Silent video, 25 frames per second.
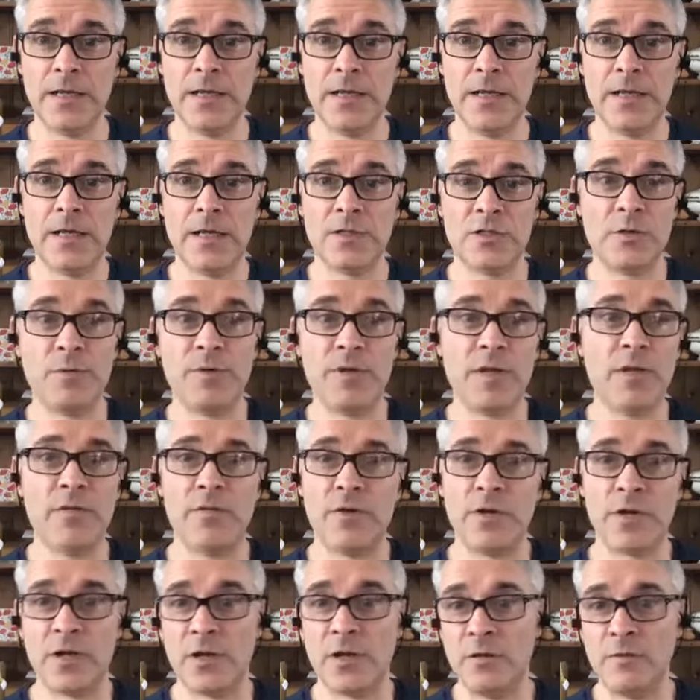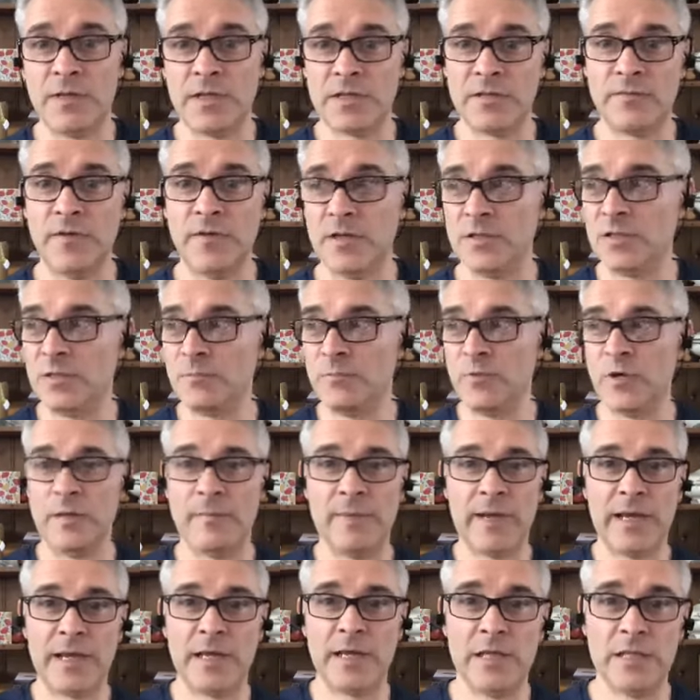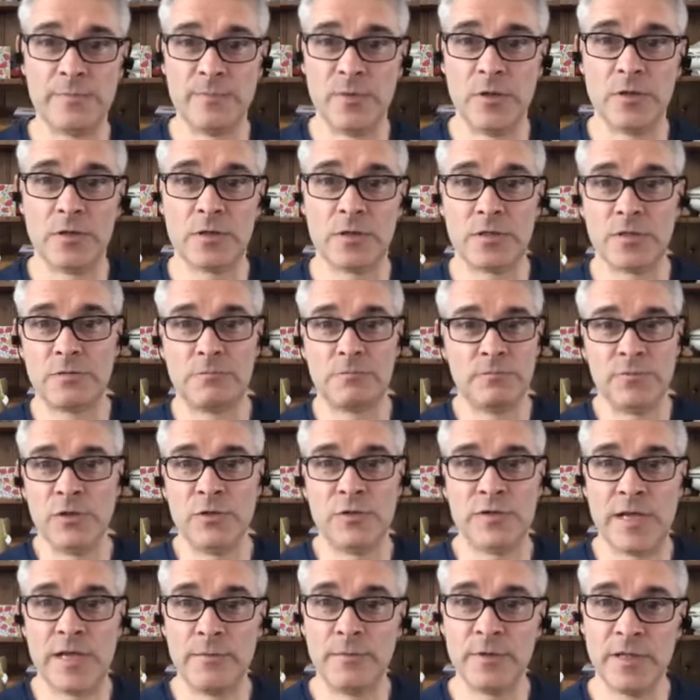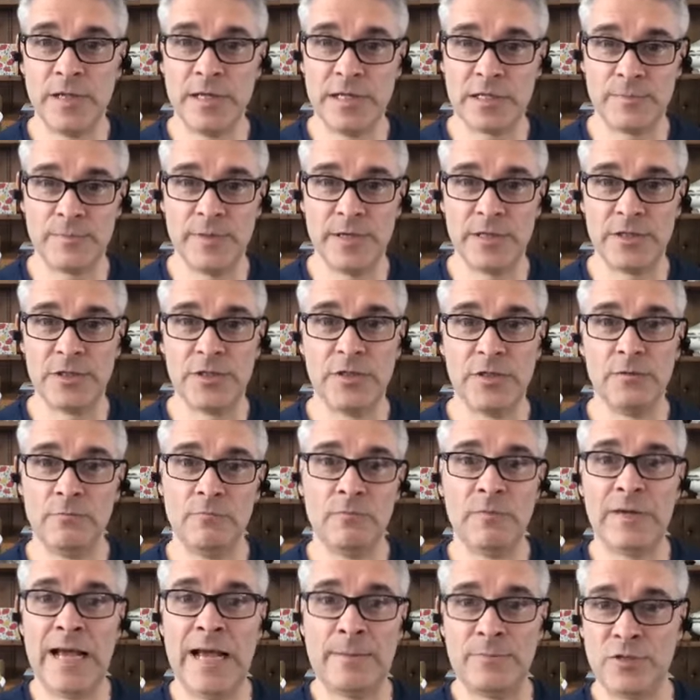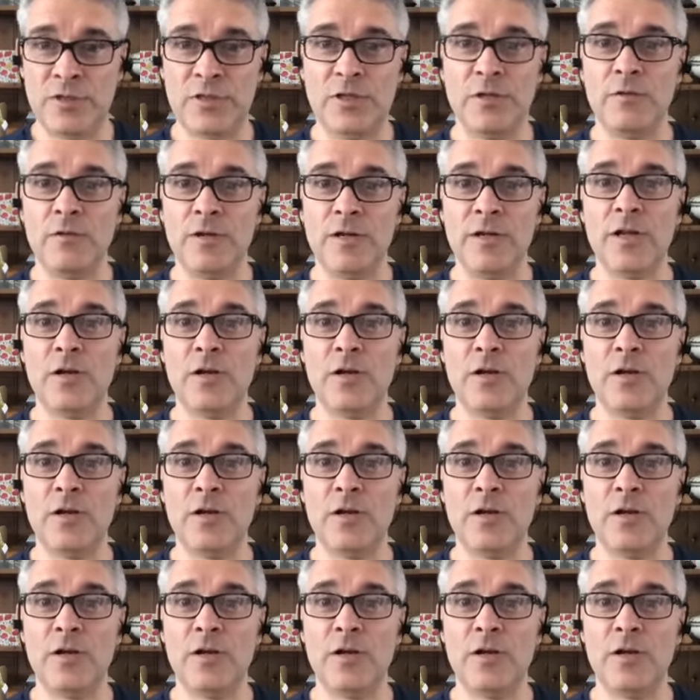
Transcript: so a year ago that's fine just put it back in his box use that with the next patient absolutely mm.